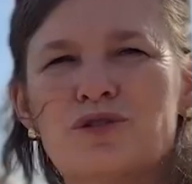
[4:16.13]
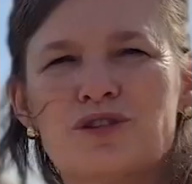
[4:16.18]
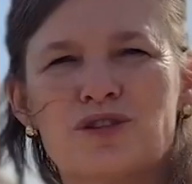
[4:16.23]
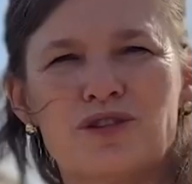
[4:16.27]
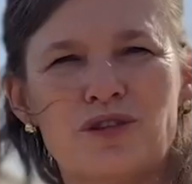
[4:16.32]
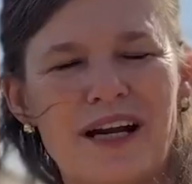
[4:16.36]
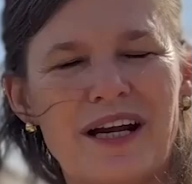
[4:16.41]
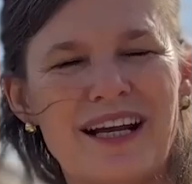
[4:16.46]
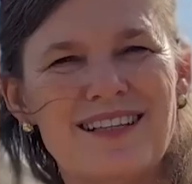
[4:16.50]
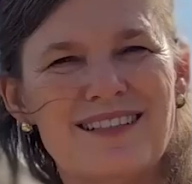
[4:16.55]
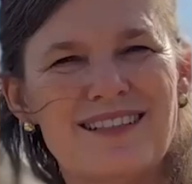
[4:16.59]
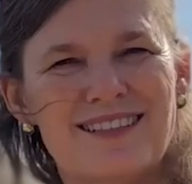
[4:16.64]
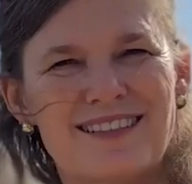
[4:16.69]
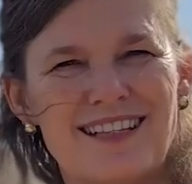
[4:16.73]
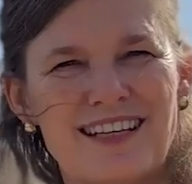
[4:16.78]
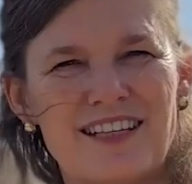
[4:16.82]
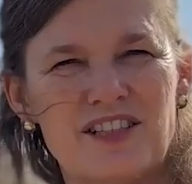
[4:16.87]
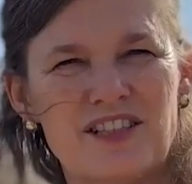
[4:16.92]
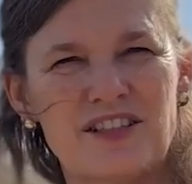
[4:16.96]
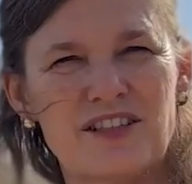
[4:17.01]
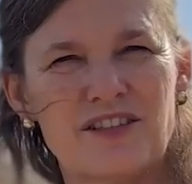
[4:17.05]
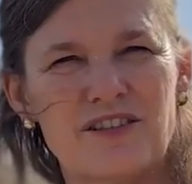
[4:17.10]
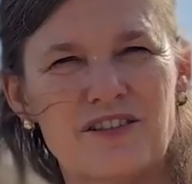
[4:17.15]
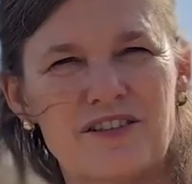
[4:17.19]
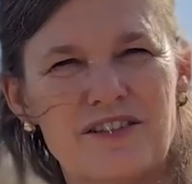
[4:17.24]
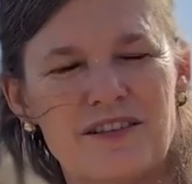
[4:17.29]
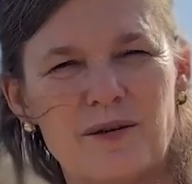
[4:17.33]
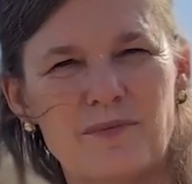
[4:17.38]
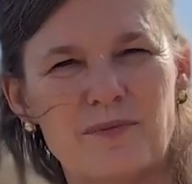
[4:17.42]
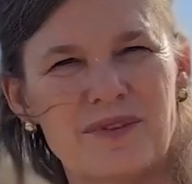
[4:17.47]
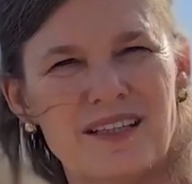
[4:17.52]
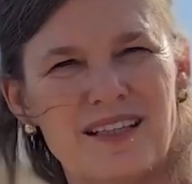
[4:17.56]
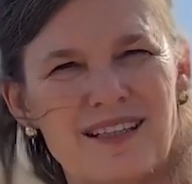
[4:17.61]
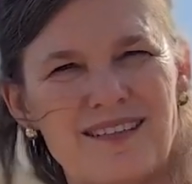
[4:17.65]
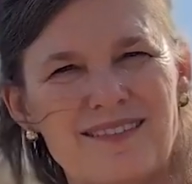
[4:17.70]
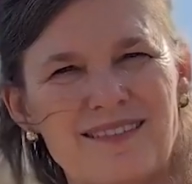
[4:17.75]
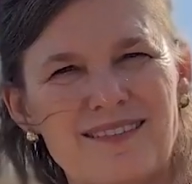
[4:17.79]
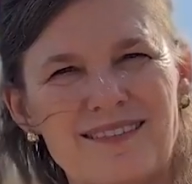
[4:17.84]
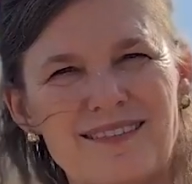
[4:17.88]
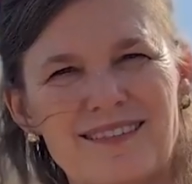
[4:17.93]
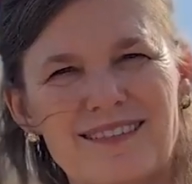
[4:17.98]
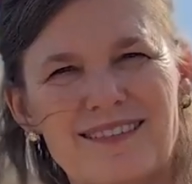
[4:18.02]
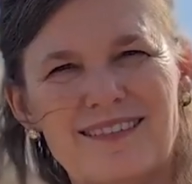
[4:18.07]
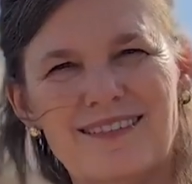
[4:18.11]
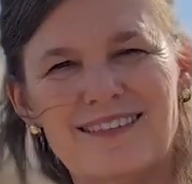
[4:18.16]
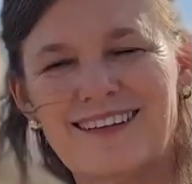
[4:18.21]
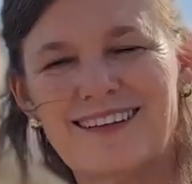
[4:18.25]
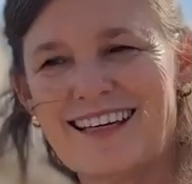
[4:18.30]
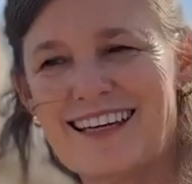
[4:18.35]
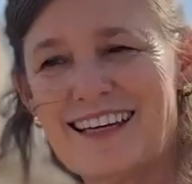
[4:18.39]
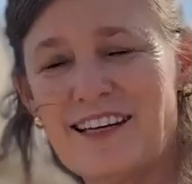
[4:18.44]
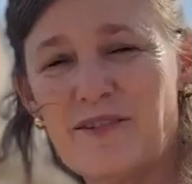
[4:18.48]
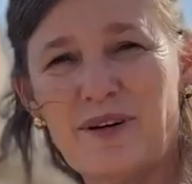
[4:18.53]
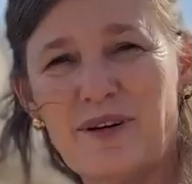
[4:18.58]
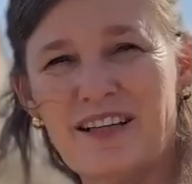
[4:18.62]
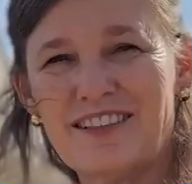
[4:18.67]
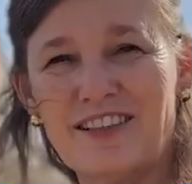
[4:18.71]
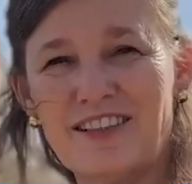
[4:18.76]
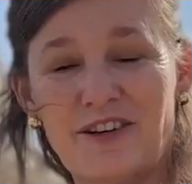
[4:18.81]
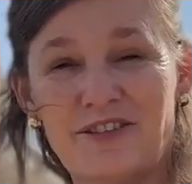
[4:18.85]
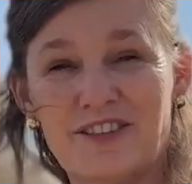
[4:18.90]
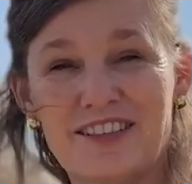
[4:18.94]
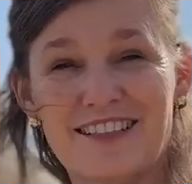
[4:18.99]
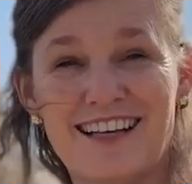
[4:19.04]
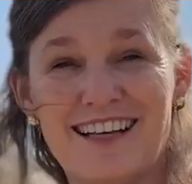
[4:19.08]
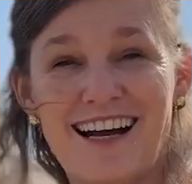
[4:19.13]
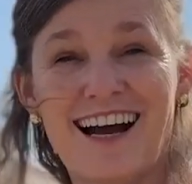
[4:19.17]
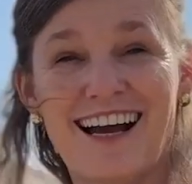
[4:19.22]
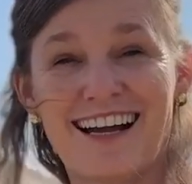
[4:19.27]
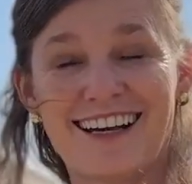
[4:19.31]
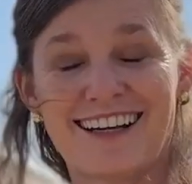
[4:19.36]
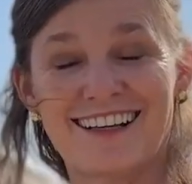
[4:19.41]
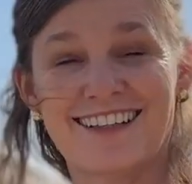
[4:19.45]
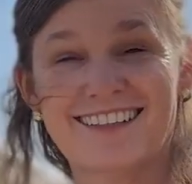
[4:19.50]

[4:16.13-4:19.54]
train station or something. Wait to go inside.